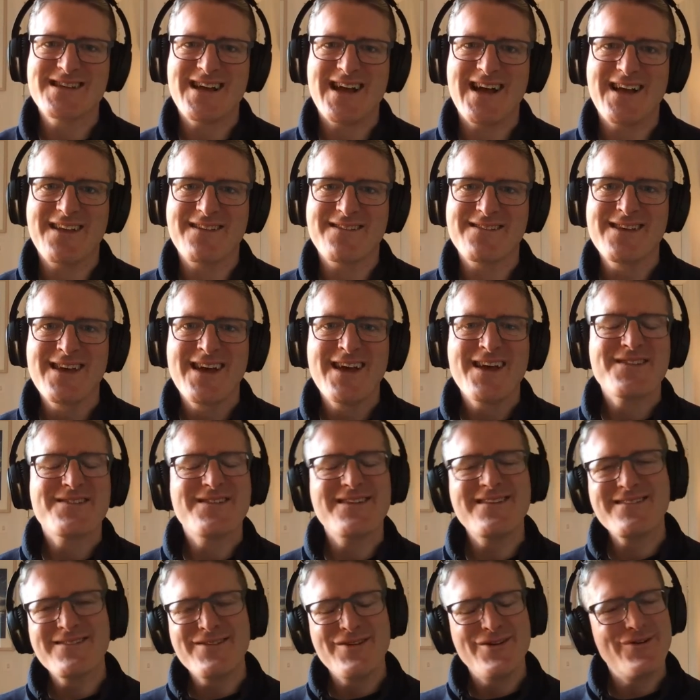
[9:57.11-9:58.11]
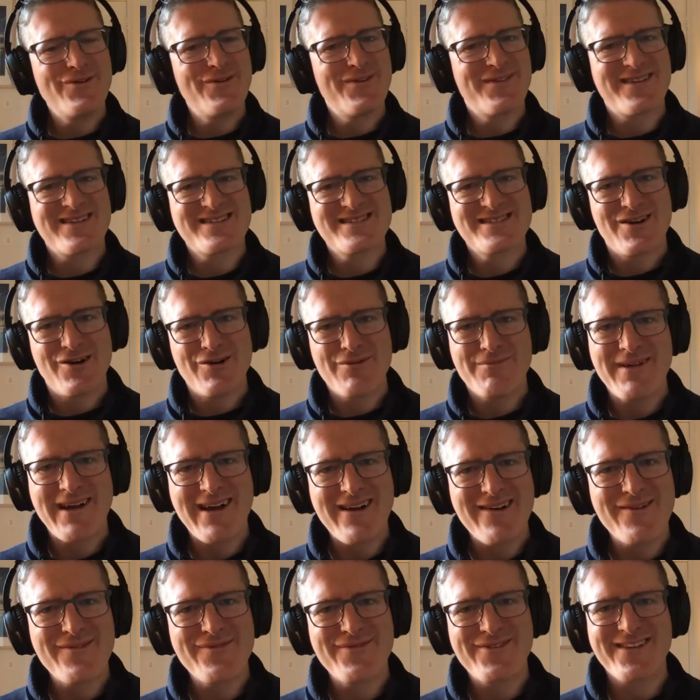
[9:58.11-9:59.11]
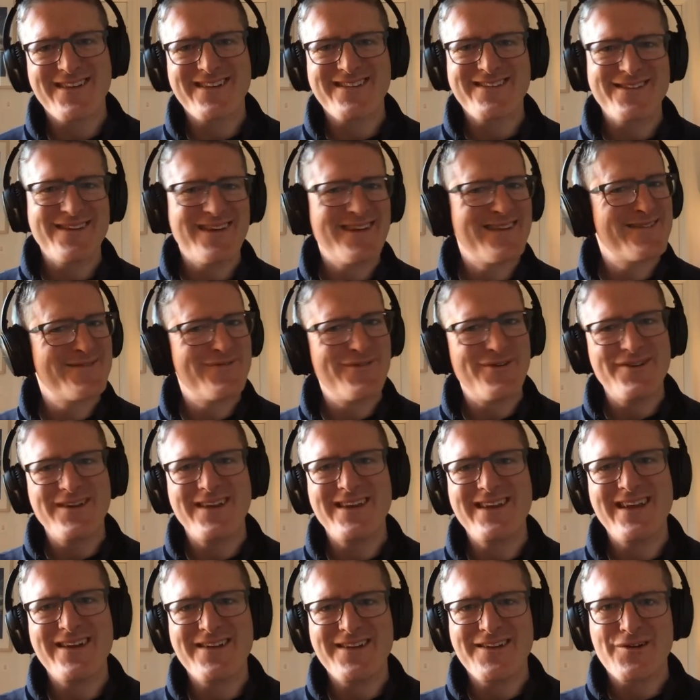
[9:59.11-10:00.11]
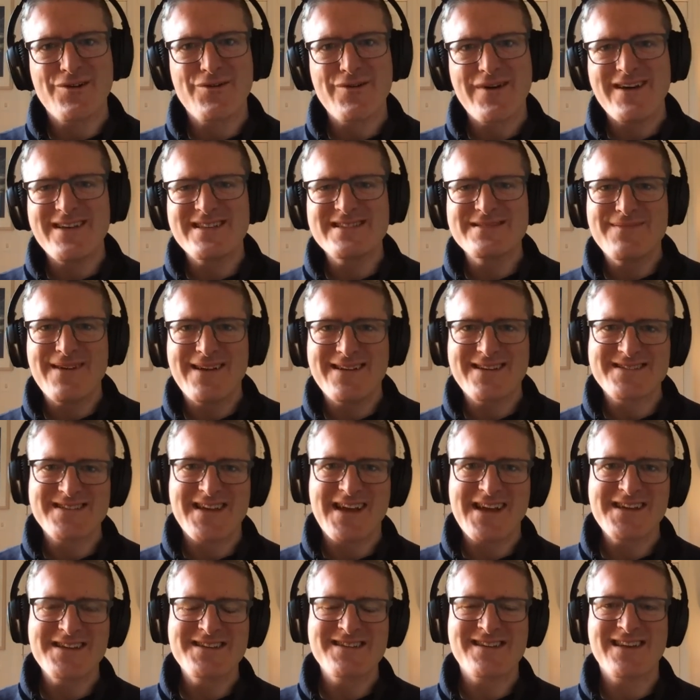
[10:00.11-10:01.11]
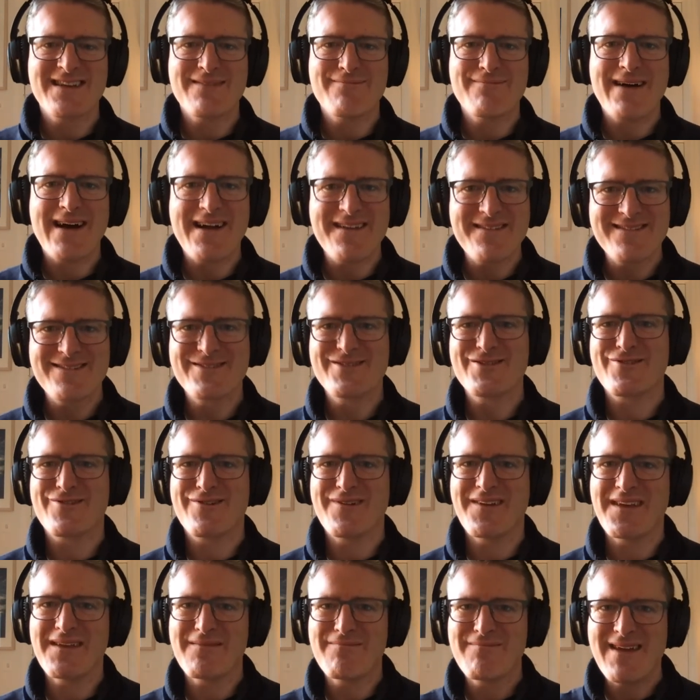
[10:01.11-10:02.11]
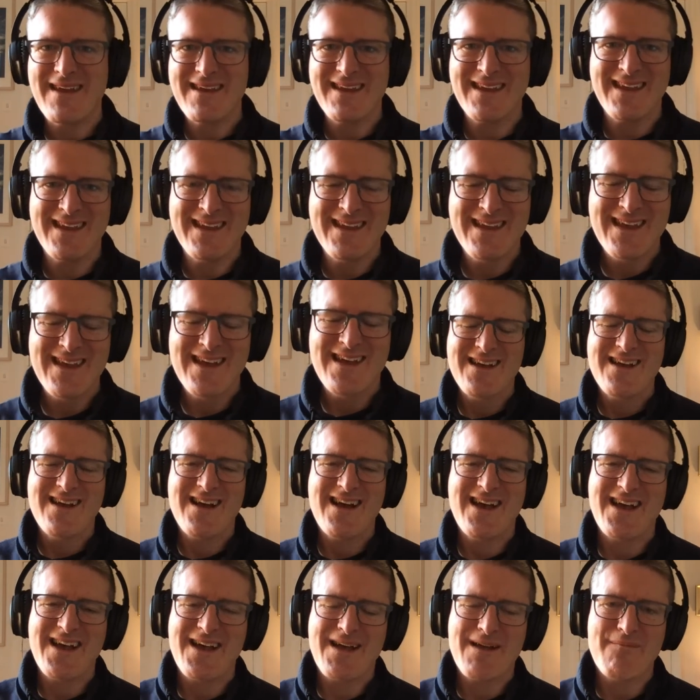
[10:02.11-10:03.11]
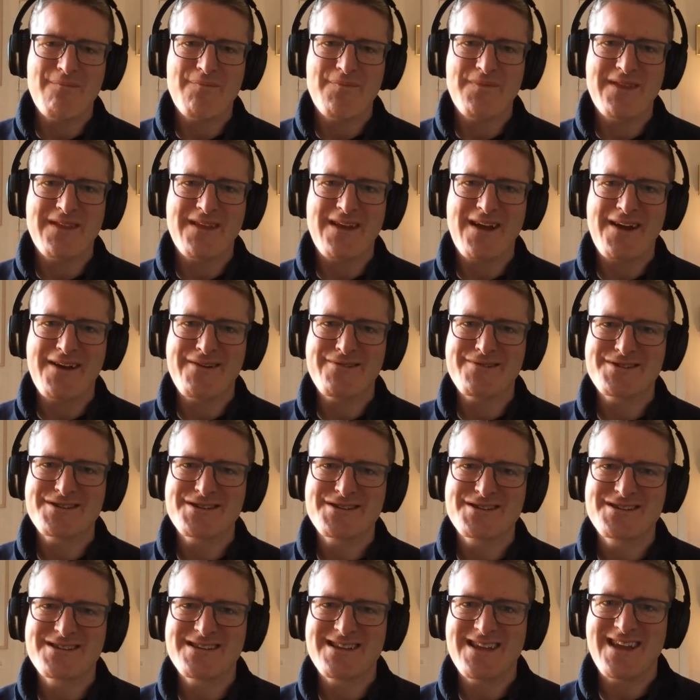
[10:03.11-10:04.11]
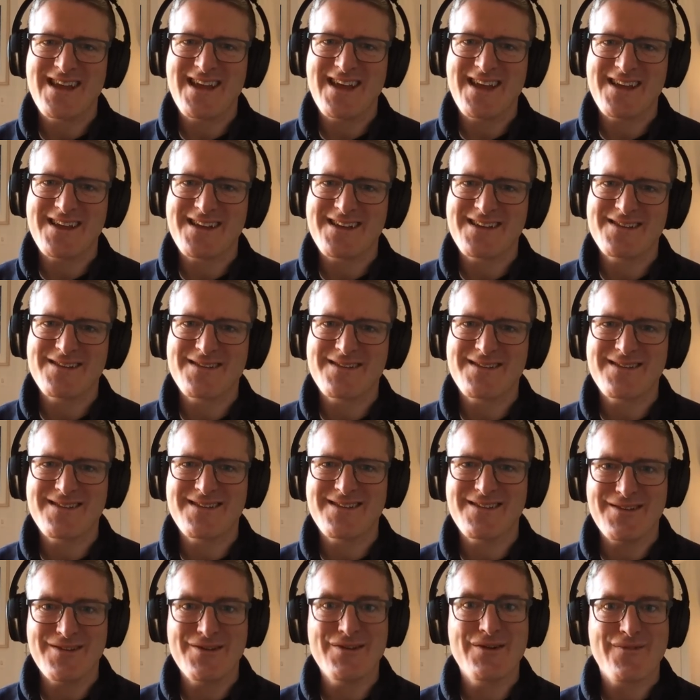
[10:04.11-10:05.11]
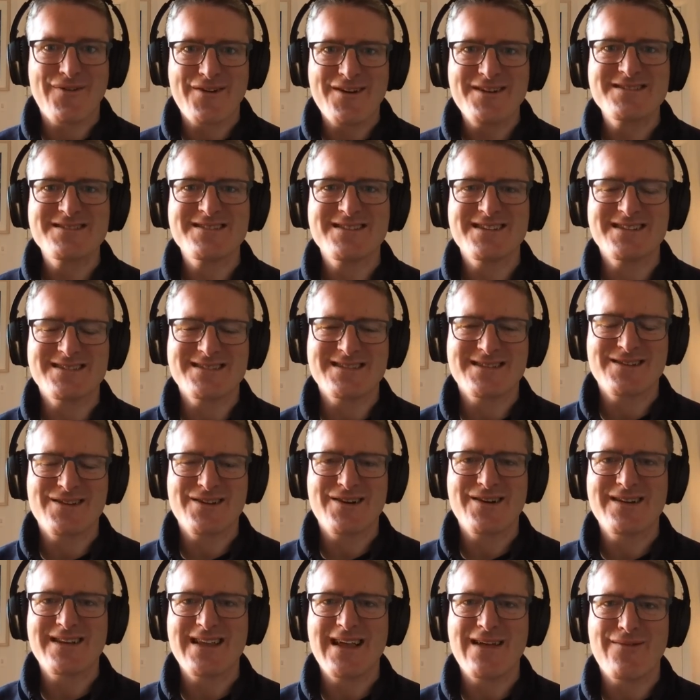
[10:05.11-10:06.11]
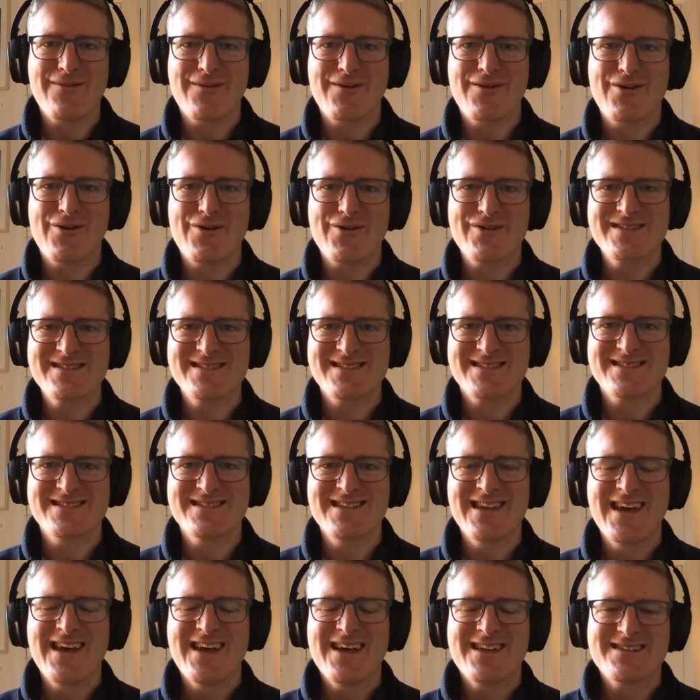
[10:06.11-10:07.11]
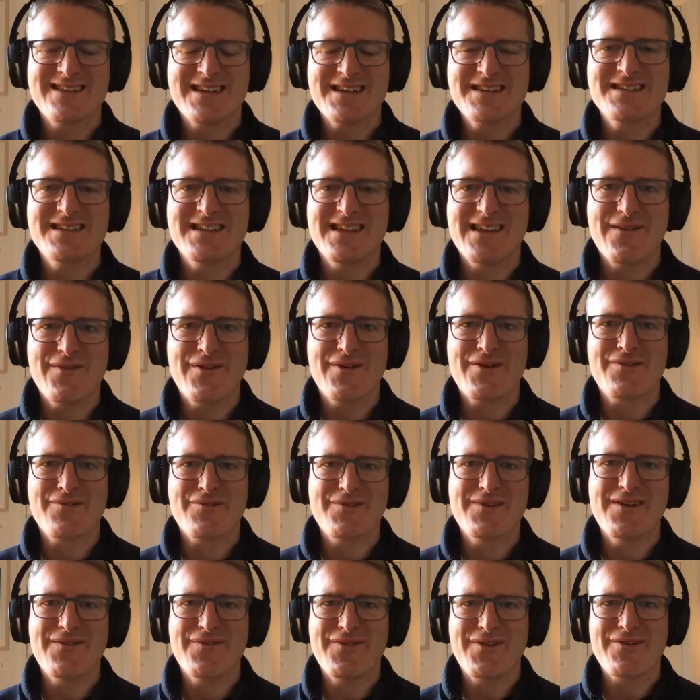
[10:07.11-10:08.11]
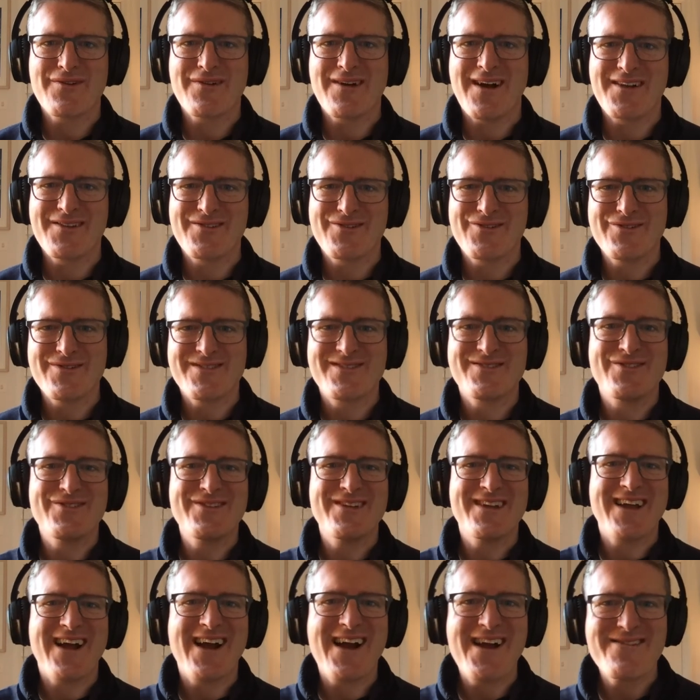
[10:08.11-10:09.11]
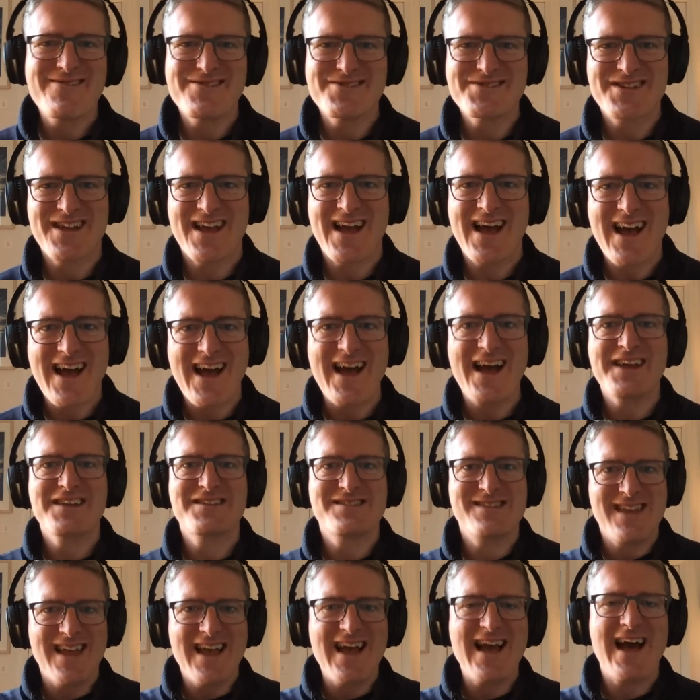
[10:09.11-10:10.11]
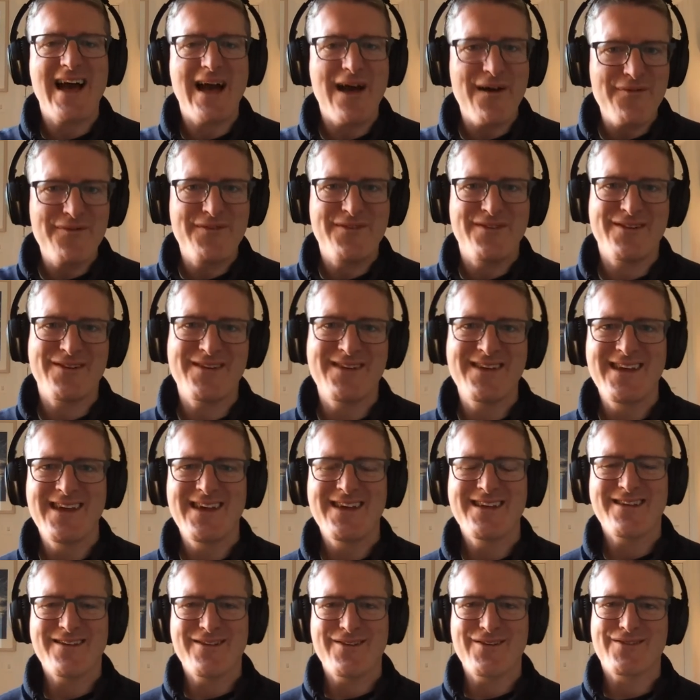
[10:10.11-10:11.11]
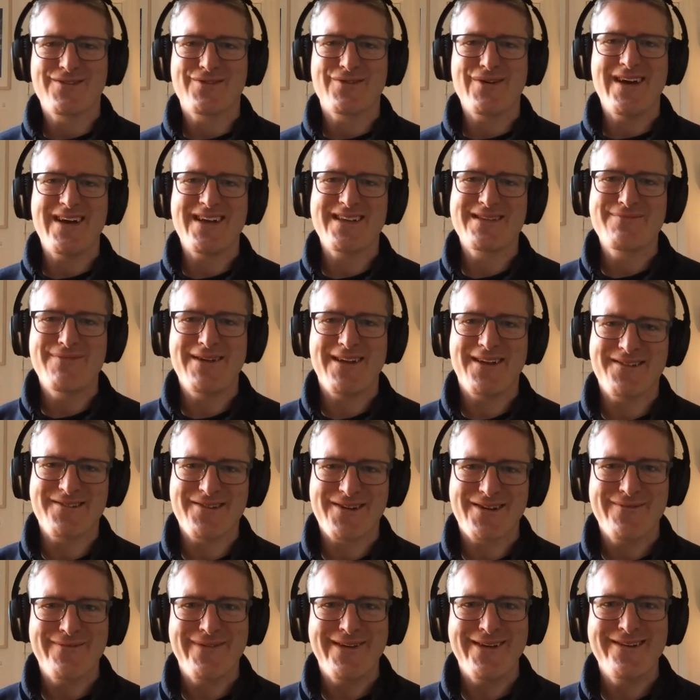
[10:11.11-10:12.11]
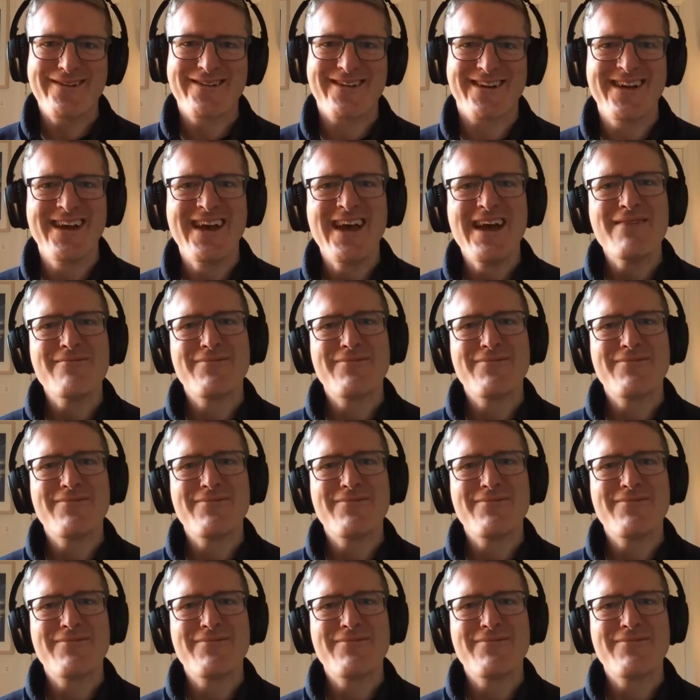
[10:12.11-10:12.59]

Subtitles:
And these tools are so powerful. It's funny now. Your GaelSpell is actually mandatory in many Irish universities and third level courses. It's actually if you're studying Irish, you actually have to use GaelSpell on your computer.